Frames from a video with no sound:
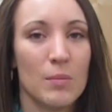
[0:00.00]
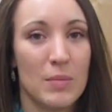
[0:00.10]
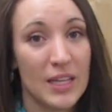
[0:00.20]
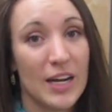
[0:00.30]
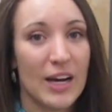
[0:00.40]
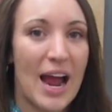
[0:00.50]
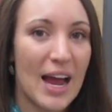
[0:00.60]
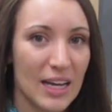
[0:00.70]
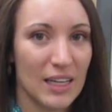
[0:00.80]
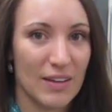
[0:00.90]
be there
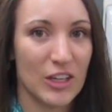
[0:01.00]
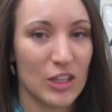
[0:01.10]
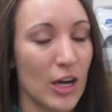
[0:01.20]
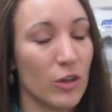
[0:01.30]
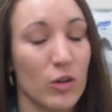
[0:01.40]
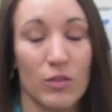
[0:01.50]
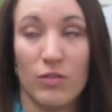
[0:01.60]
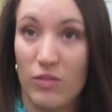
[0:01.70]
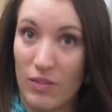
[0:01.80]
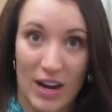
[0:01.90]
at 11 o'clock or
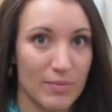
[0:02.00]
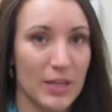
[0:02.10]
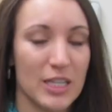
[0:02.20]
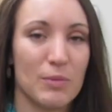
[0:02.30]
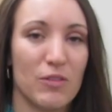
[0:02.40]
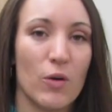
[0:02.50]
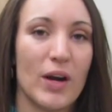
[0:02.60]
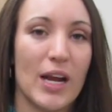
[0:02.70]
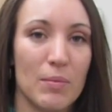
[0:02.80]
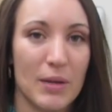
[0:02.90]
5 minutes
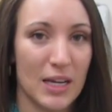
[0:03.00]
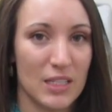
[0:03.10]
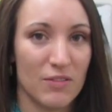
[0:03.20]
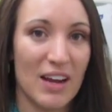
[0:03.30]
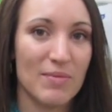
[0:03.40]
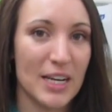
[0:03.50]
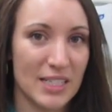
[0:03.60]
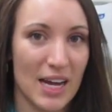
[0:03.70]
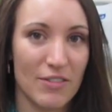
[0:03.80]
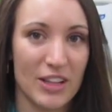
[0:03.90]
beforehand, because 5
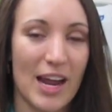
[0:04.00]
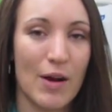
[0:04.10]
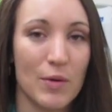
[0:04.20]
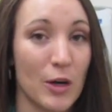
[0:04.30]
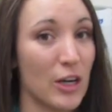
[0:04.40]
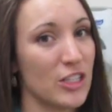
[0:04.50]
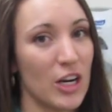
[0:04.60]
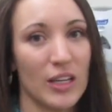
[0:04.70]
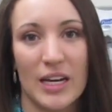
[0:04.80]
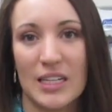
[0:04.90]
minutes after the hour, we're going to
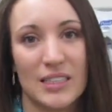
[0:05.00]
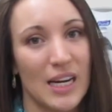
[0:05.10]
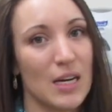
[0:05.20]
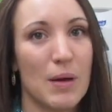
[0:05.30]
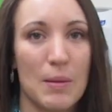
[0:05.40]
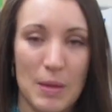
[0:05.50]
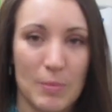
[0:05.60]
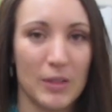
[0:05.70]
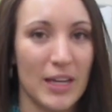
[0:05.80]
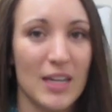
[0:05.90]
start letting standby
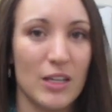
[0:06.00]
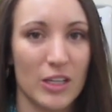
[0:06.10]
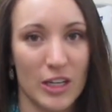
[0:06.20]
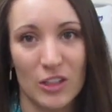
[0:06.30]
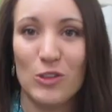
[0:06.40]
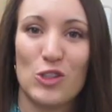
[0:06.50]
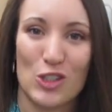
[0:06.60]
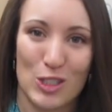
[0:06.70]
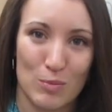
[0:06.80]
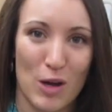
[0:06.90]
people in and you're going to lose
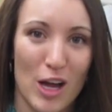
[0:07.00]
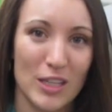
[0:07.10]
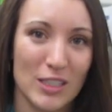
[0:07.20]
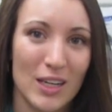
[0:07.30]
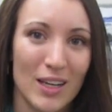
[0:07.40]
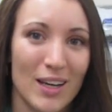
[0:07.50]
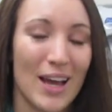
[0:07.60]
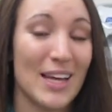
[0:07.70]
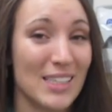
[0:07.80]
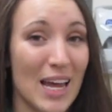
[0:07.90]
your spot.
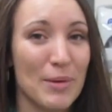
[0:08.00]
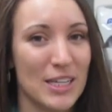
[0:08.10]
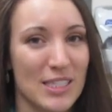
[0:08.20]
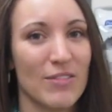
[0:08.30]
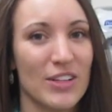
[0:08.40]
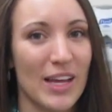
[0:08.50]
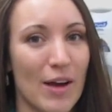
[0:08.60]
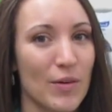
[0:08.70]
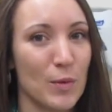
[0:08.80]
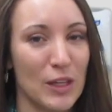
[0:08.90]
At 10 minutes after the
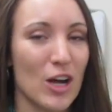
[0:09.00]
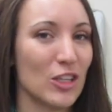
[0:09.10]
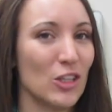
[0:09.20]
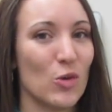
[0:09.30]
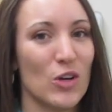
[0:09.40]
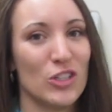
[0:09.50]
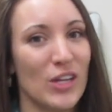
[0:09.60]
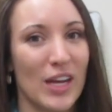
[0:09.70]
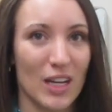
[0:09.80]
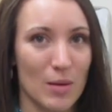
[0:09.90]
hour, we lock the door and you
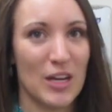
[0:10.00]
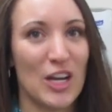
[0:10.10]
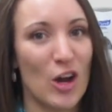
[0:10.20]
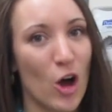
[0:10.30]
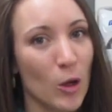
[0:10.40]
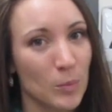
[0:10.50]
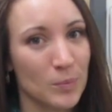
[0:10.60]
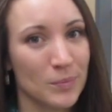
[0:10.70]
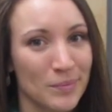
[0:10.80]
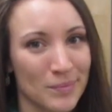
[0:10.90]
can't come in at all.
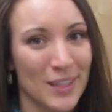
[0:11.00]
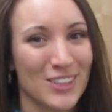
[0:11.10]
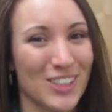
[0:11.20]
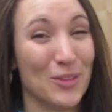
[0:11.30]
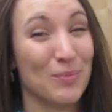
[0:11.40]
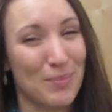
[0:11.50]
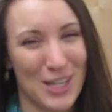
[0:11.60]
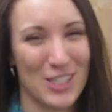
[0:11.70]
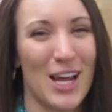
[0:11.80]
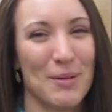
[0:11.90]
So
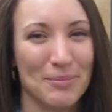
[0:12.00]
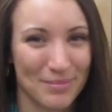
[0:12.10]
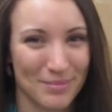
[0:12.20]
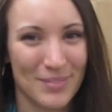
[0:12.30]
be on time.